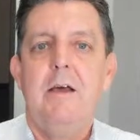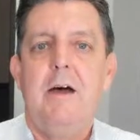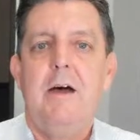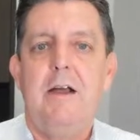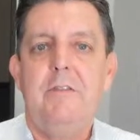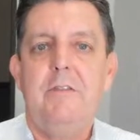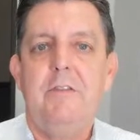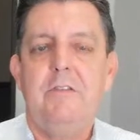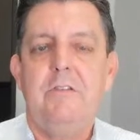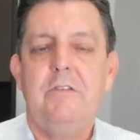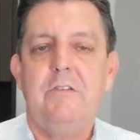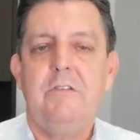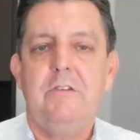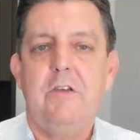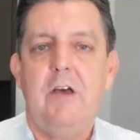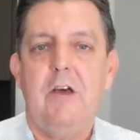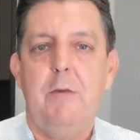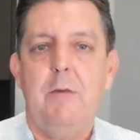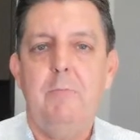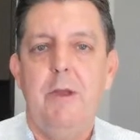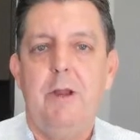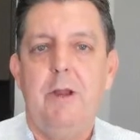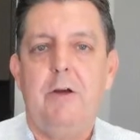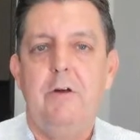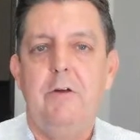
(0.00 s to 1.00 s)
Hi, this is
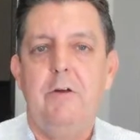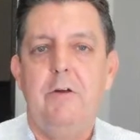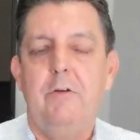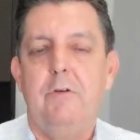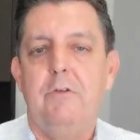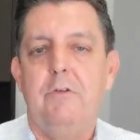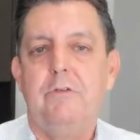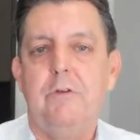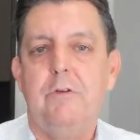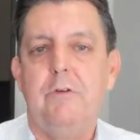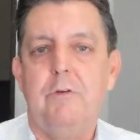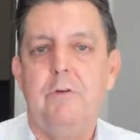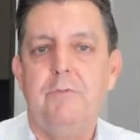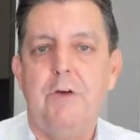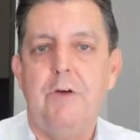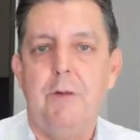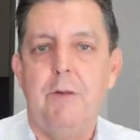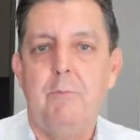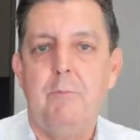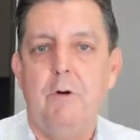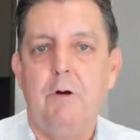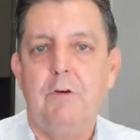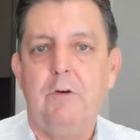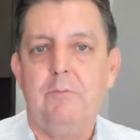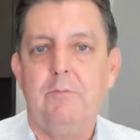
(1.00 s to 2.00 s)
Todd Baker, your
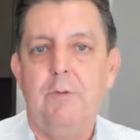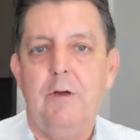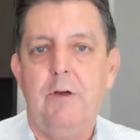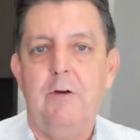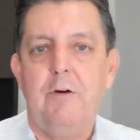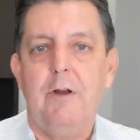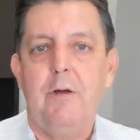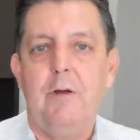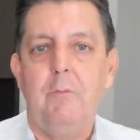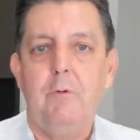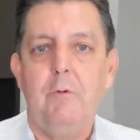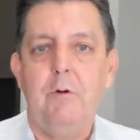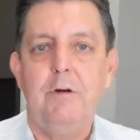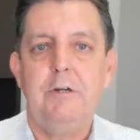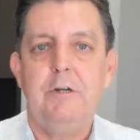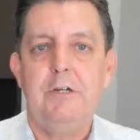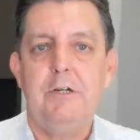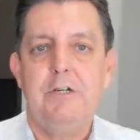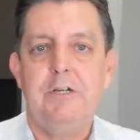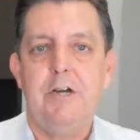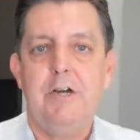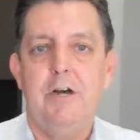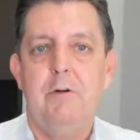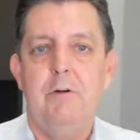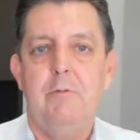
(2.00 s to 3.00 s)
certified mortgage planner, and I wanted to
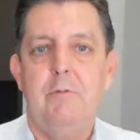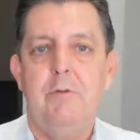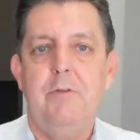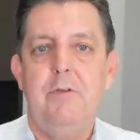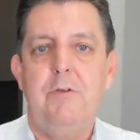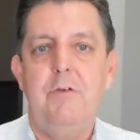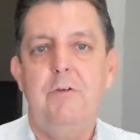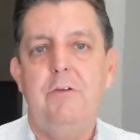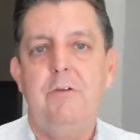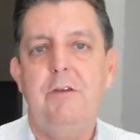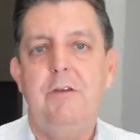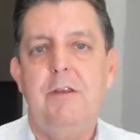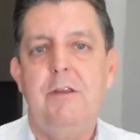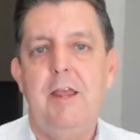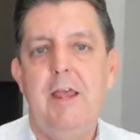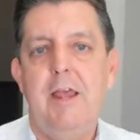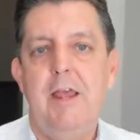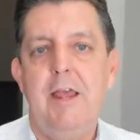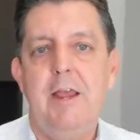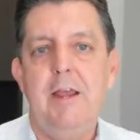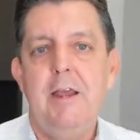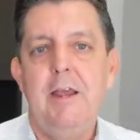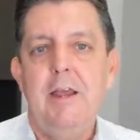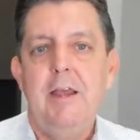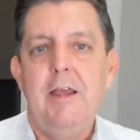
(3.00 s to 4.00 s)
share with you
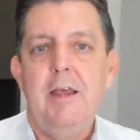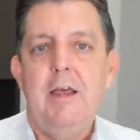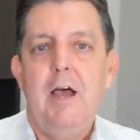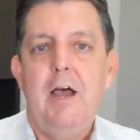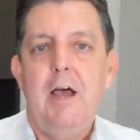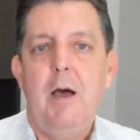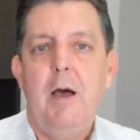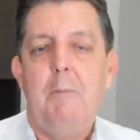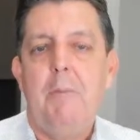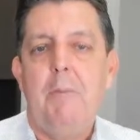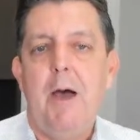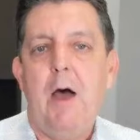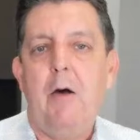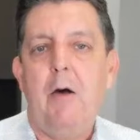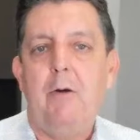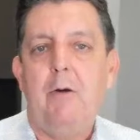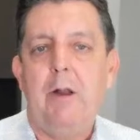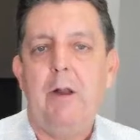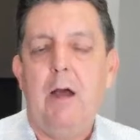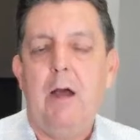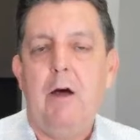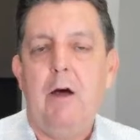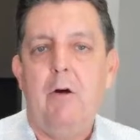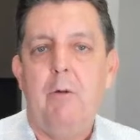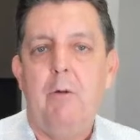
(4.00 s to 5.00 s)
today
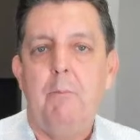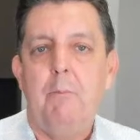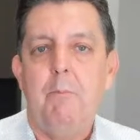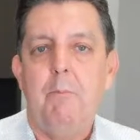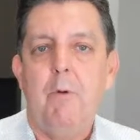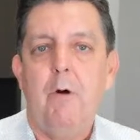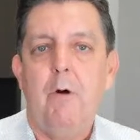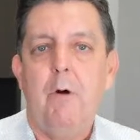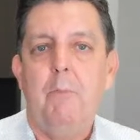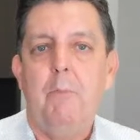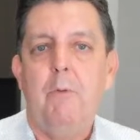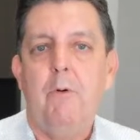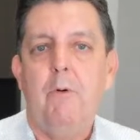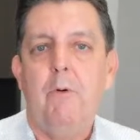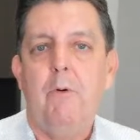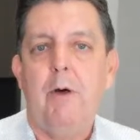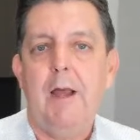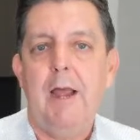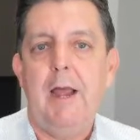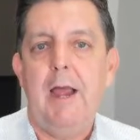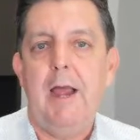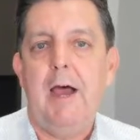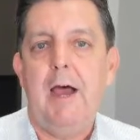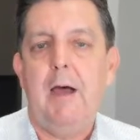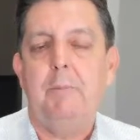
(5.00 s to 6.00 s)
about our
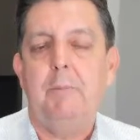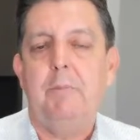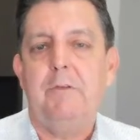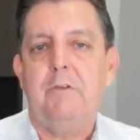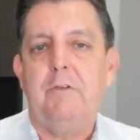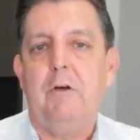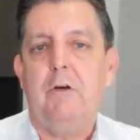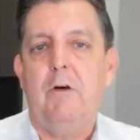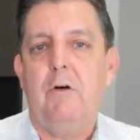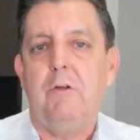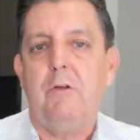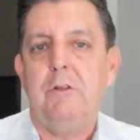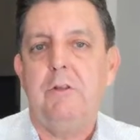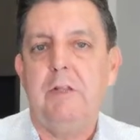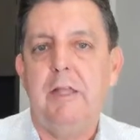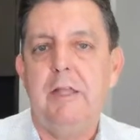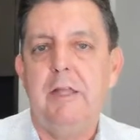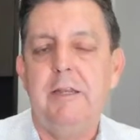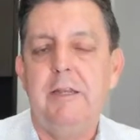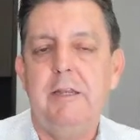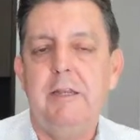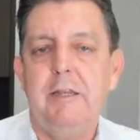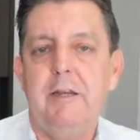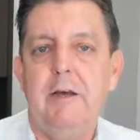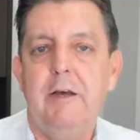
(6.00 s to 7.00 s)
mobile app. It's called
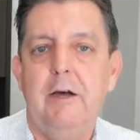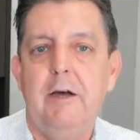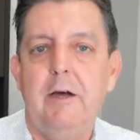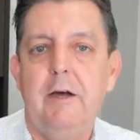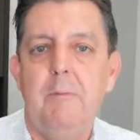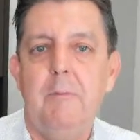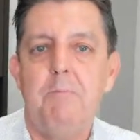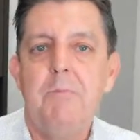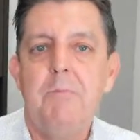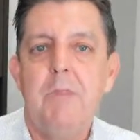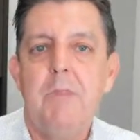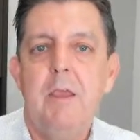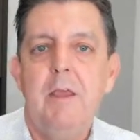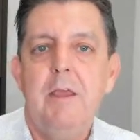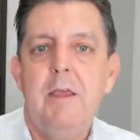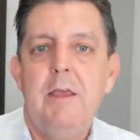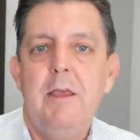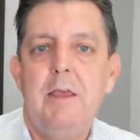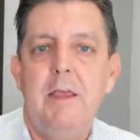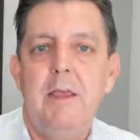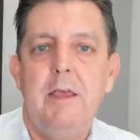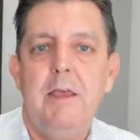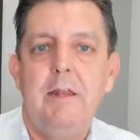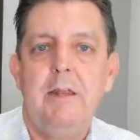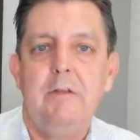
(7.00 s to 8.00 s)
Lending Hub,
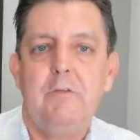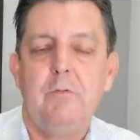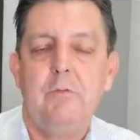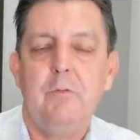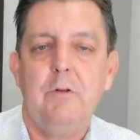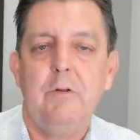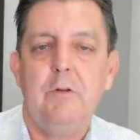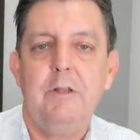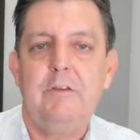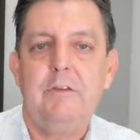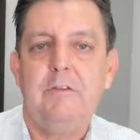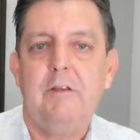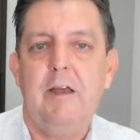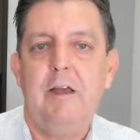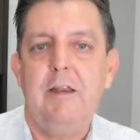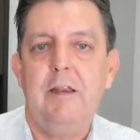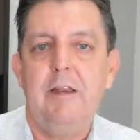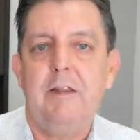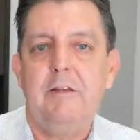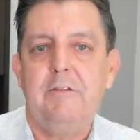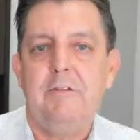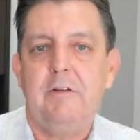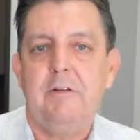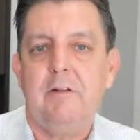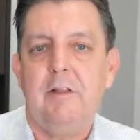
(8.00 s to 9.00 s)
and it's really
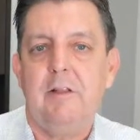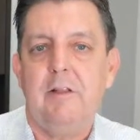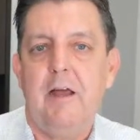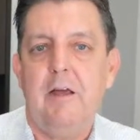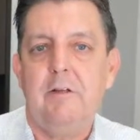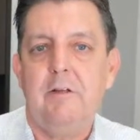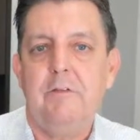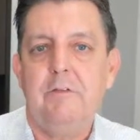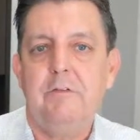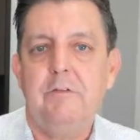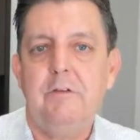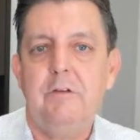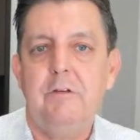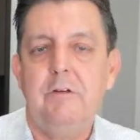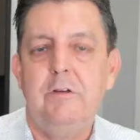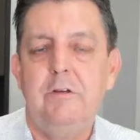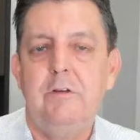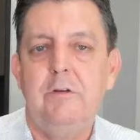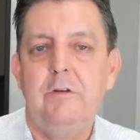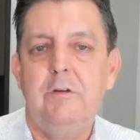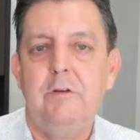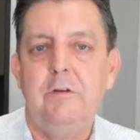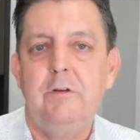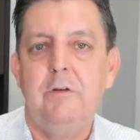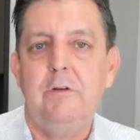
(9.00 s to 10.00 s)
exciting because it allows you to
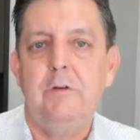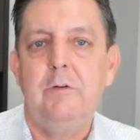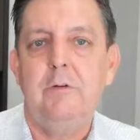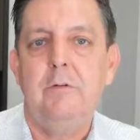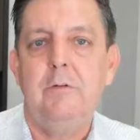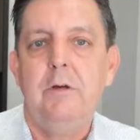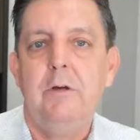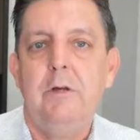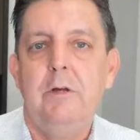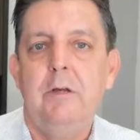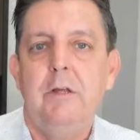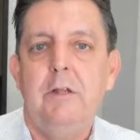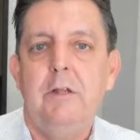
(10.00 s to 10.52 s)
do